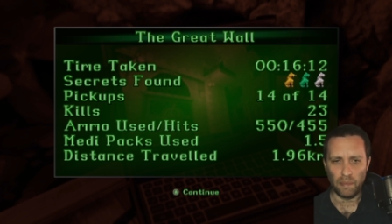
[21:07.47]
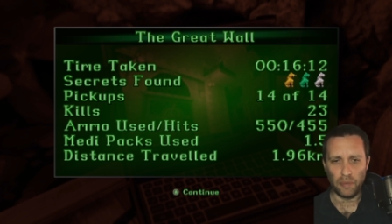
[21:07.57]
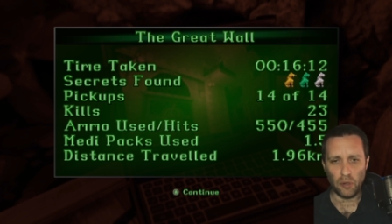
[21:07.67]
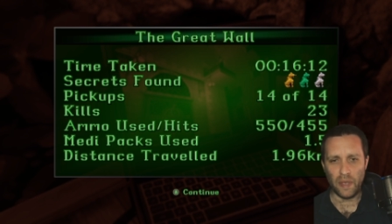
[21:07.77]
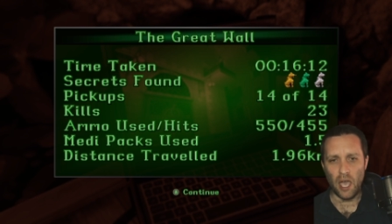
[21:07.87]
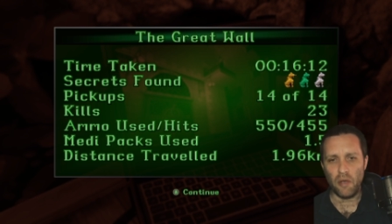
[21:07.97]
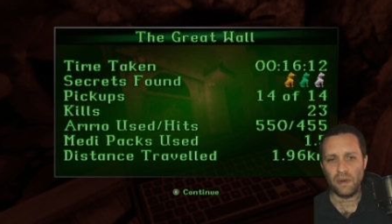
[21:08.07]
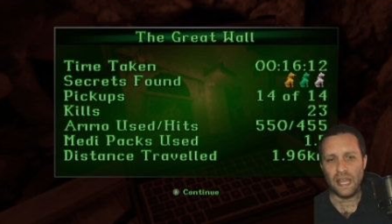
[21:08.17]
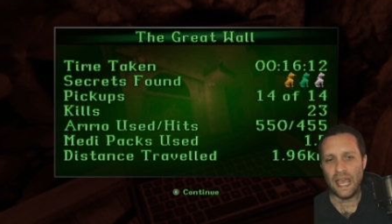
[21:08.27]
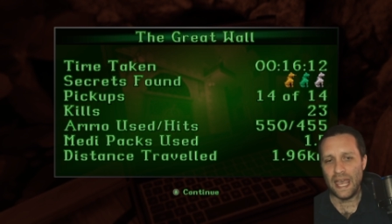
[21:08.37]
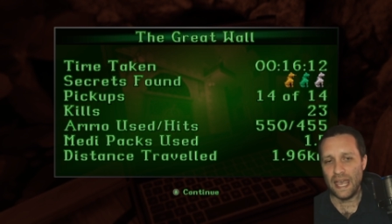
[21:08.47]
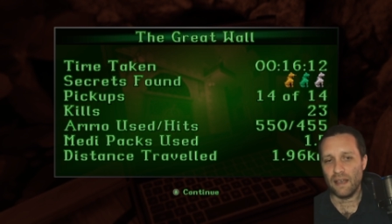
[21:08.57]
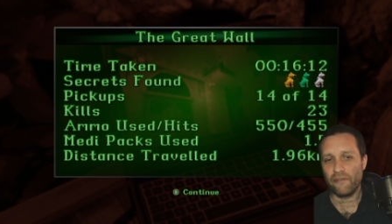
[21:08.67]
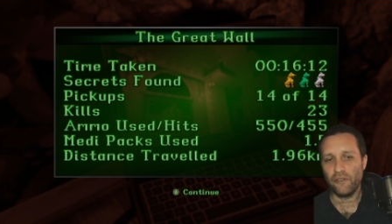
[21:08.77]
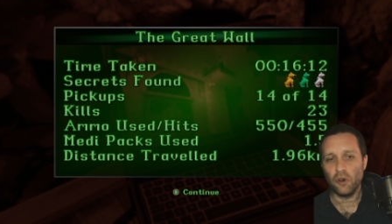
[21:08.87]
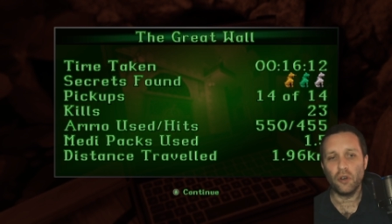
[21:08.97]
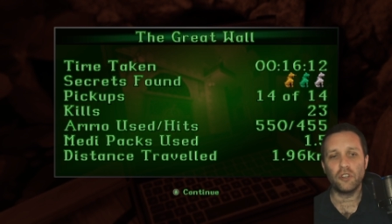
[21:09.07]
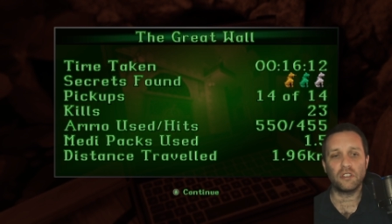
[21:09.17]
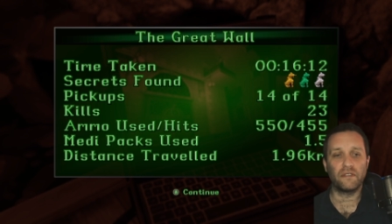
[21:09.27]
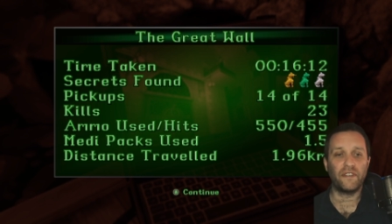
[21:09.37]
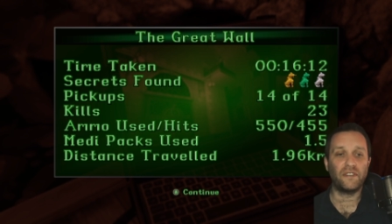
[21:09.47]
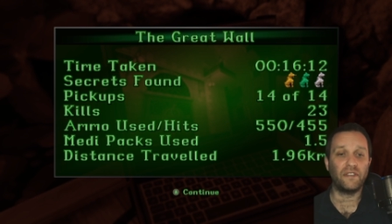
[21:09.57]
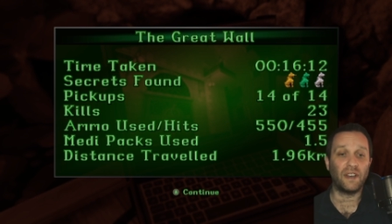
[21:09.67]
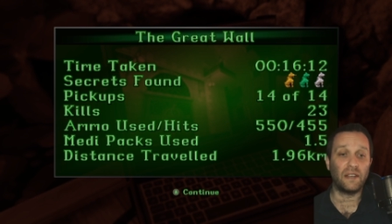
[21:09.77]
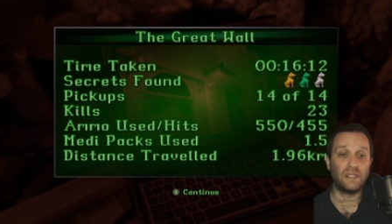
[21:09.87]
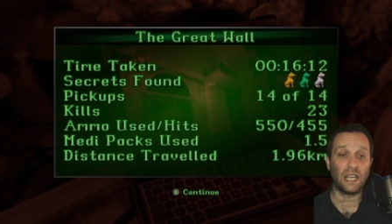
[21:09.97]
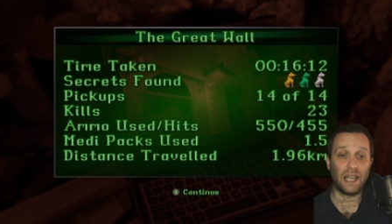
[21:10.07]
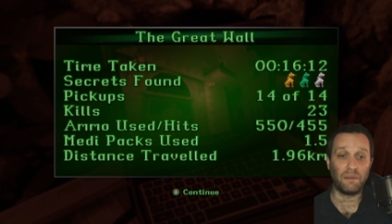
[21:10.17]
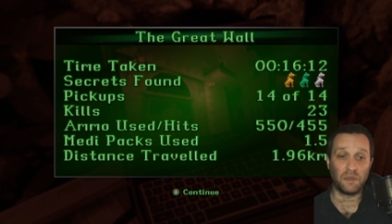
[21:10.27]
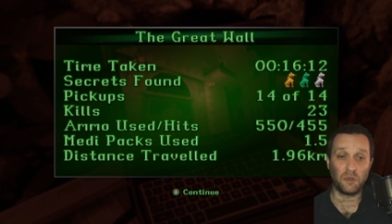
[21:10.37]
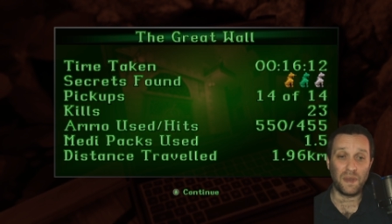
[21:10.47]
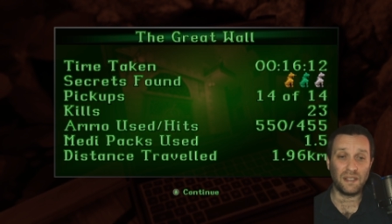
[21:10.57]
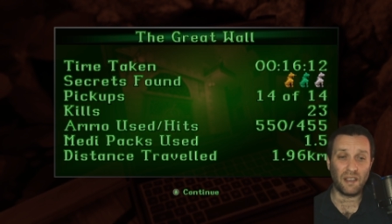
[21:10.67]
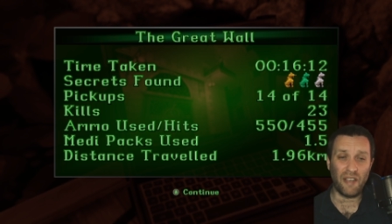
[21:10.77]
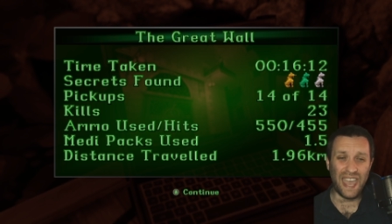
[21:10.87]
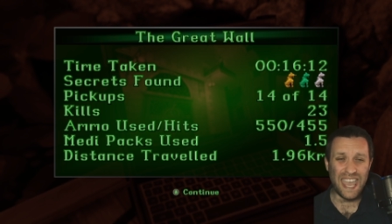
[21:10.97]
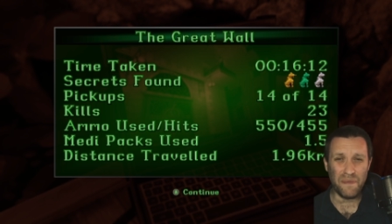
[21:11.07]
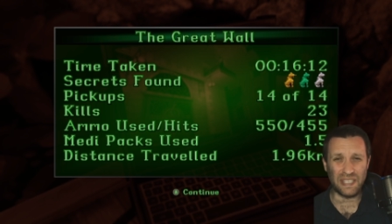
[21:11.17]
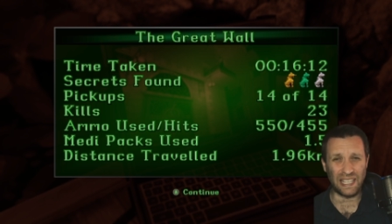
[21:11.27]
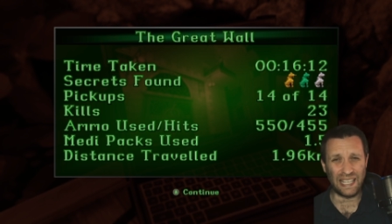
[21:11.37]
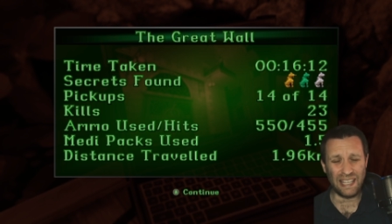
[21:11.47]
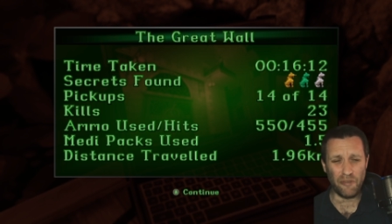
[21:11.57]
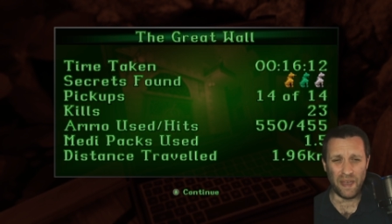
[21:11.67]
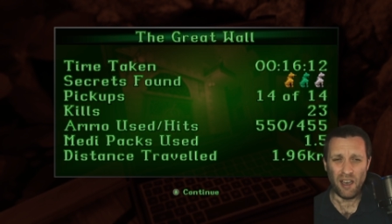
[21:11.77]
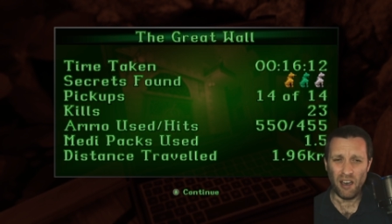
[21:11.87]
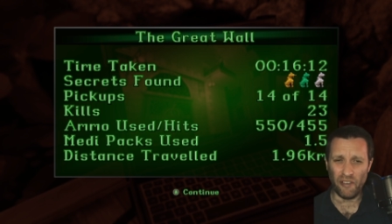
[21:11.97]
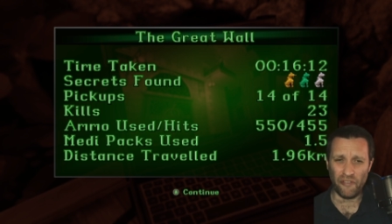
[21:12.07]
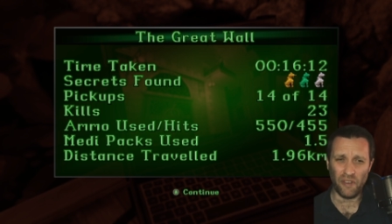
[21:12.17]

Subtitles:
but we only hit 455 times, which means our aim is a little bit off.